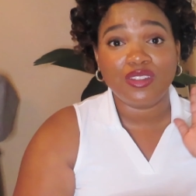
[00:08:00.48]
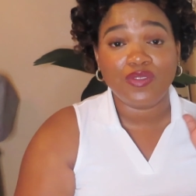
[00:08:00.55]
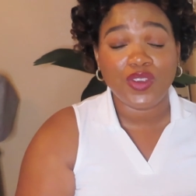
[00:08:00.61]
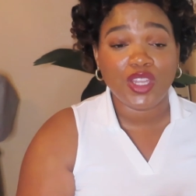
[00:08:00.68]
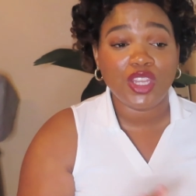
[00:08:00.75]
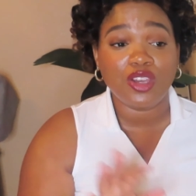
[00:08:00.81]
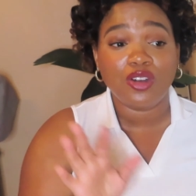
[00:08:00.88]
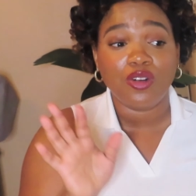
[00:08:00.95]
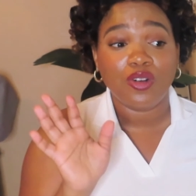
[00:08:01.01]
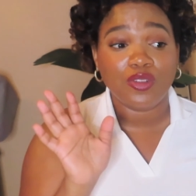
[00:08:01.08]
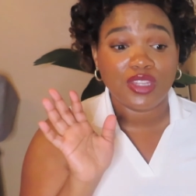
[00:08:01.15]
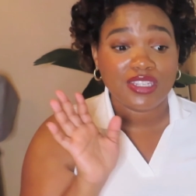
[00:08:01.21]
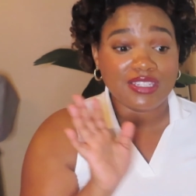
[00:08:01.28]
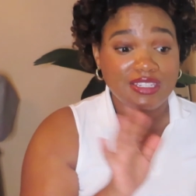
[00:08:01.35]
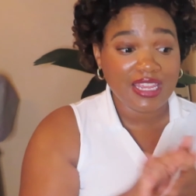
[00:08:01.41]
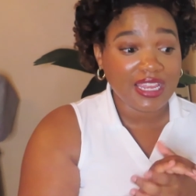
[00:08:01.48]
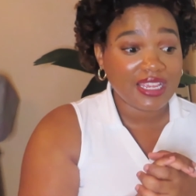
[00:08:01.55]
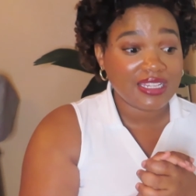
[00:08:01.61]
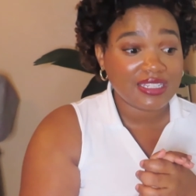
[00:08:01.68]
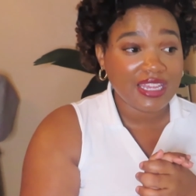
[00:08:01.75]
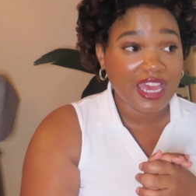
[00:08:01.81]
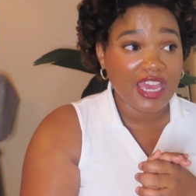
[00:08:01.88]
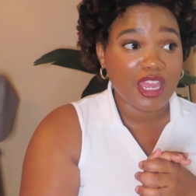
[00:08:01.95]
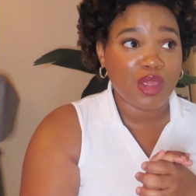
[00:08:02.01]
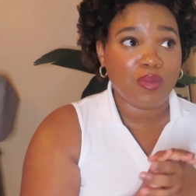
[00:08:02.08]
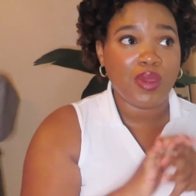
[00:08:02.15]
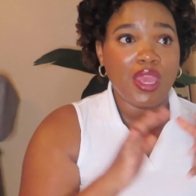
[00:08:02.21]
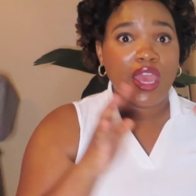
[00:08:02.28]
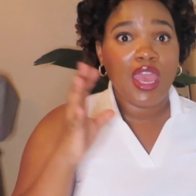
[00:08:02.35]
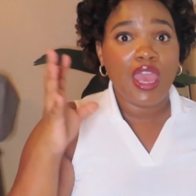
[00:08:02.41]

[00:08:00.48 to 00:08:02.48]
video the second time,